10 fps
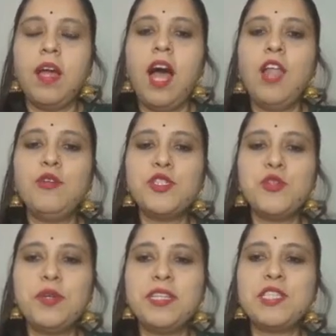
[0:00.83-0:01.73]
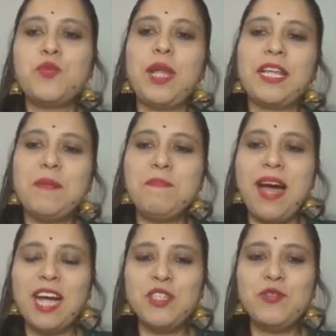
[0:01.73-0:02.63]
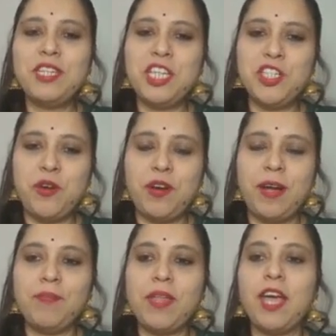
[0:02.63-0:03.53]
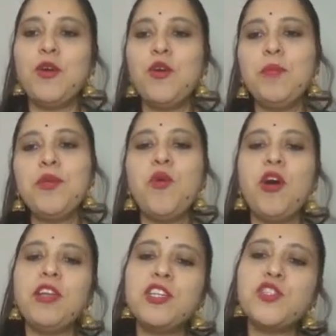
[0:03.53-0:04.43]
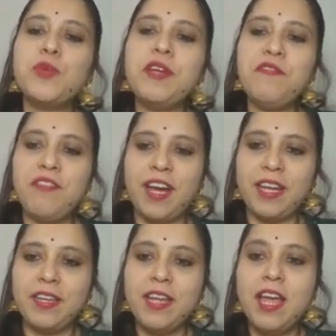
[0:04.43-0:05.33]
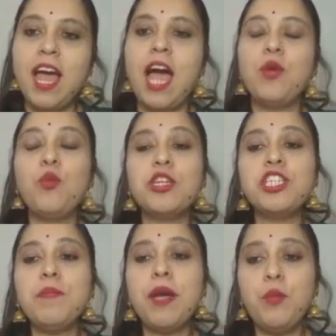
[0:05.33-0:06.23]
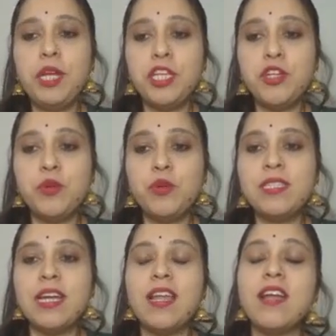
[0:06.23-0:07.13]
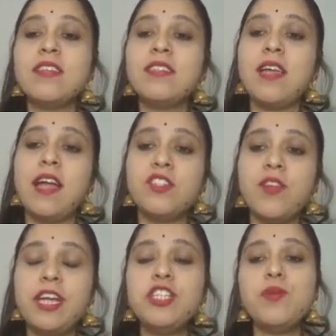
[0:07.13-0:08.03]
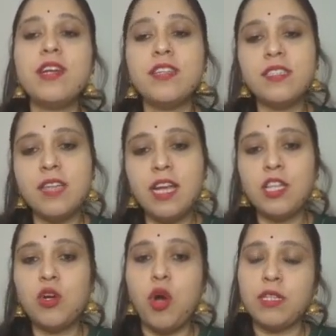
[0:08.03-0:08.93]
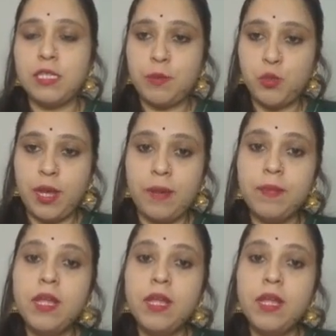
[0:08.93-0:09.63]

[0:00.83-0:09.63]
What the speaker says: Hello students, welcome back to Teach Aura. I hope you all are doing fine and watching my videos and trying to understand the concept well.